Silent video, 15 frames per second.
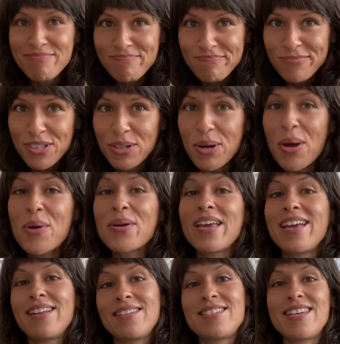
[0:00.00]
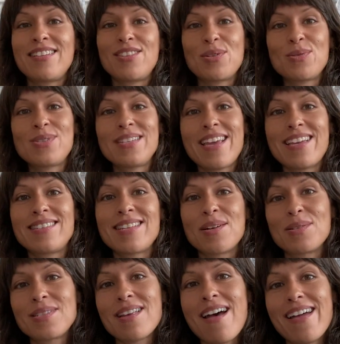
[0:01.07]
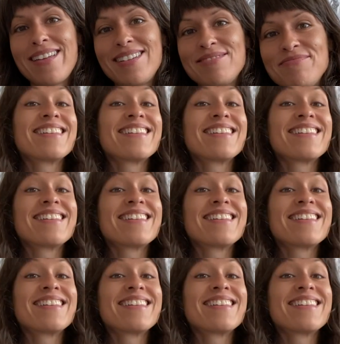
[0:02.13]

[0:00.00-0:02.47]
you're okay to take those skates outside.